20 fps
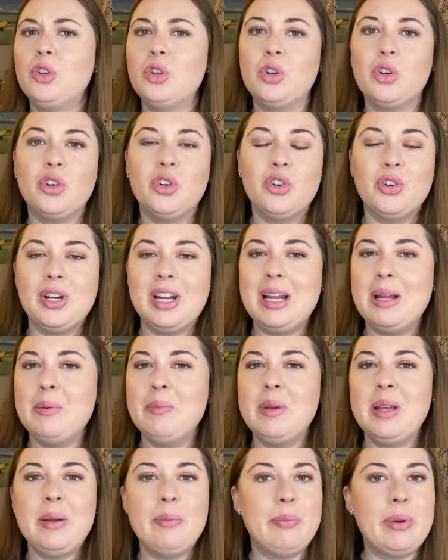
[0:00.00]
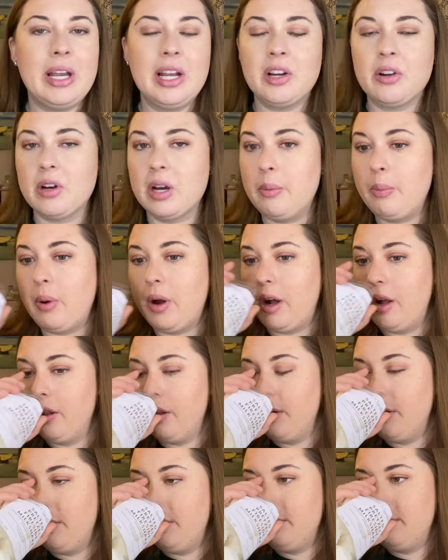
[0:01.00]
creamy bakery
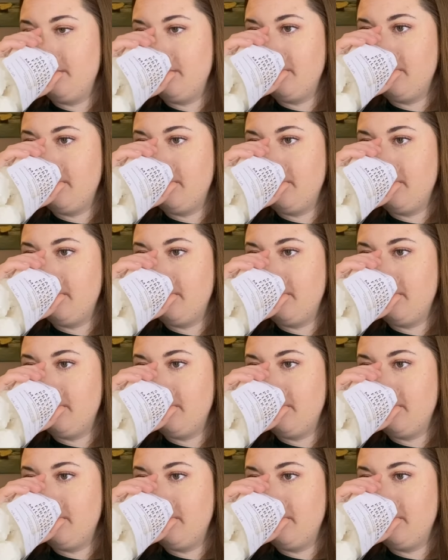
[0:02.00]
Palo.